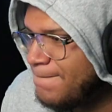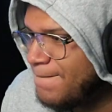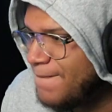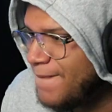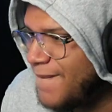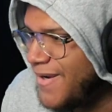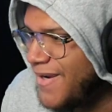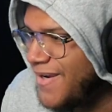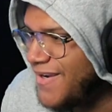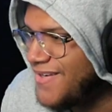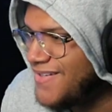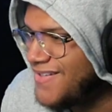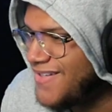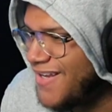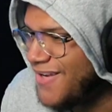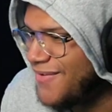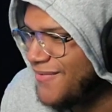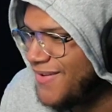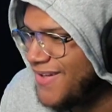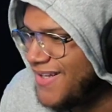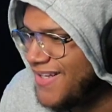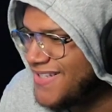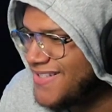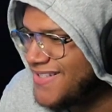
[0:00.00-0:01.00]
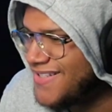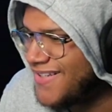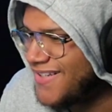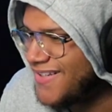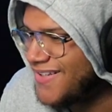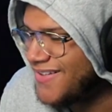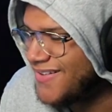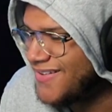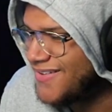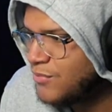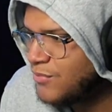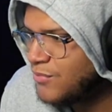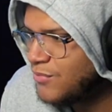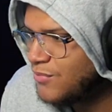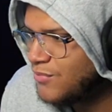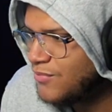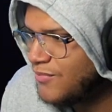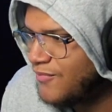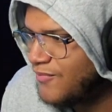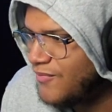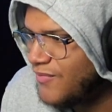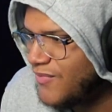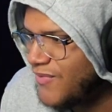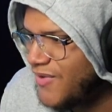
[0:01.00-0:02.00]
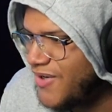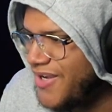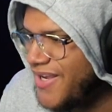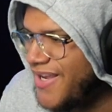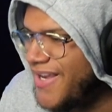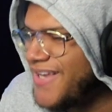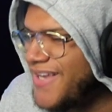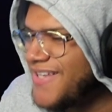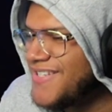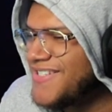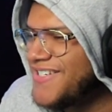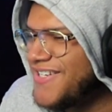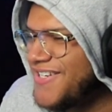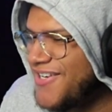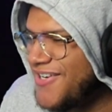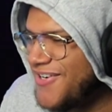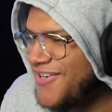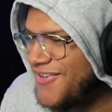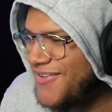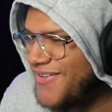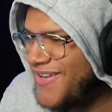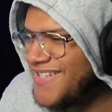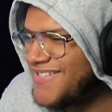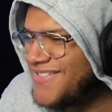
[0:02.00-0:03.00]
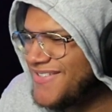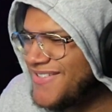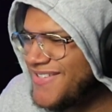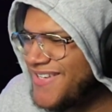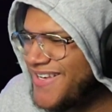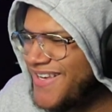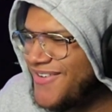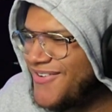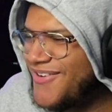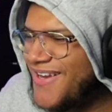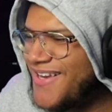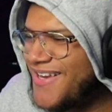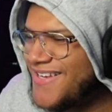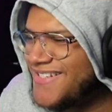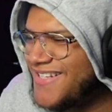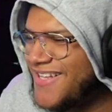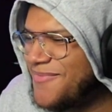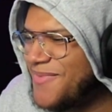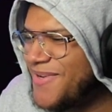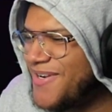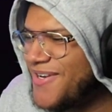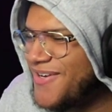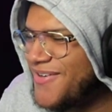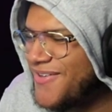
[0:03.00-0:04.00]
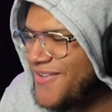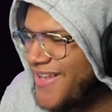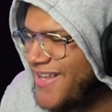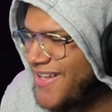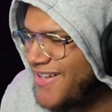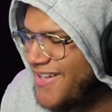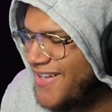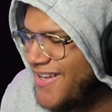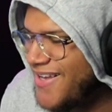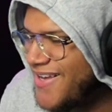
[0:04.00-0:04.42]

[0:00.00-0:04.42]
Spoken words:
he's not even listening. Yeah, GDO. You guys let me know that.